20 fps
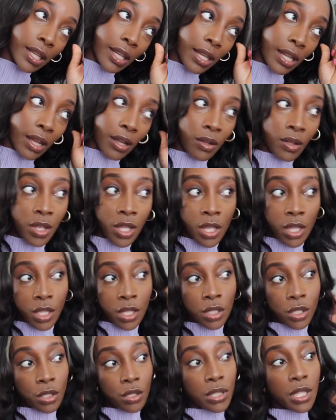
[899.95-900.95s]
head out
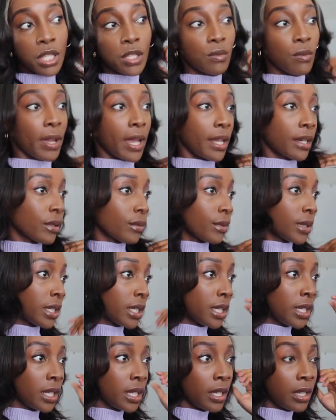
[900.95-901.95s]
to this
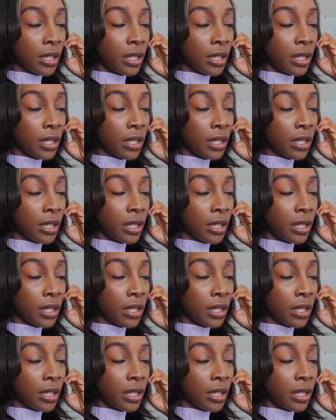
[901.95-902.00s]
winery.